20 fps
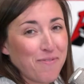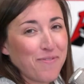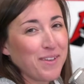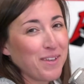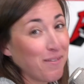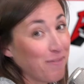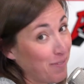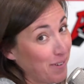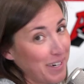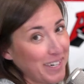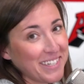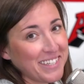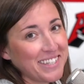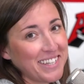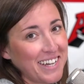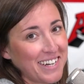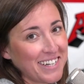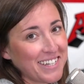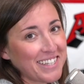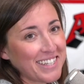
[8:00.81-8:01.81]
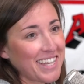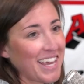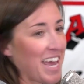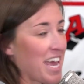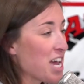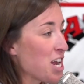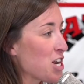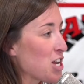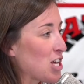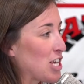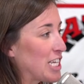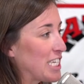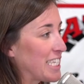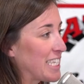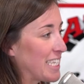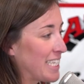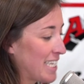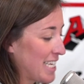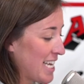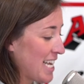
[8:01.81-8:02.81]
So feel free to send us
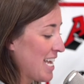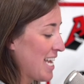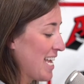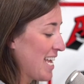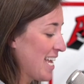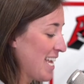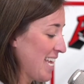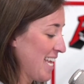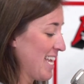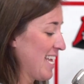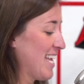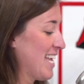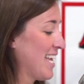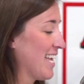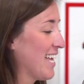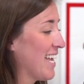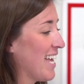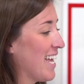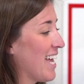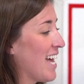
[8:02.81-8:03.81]
candles. Come visit Alice.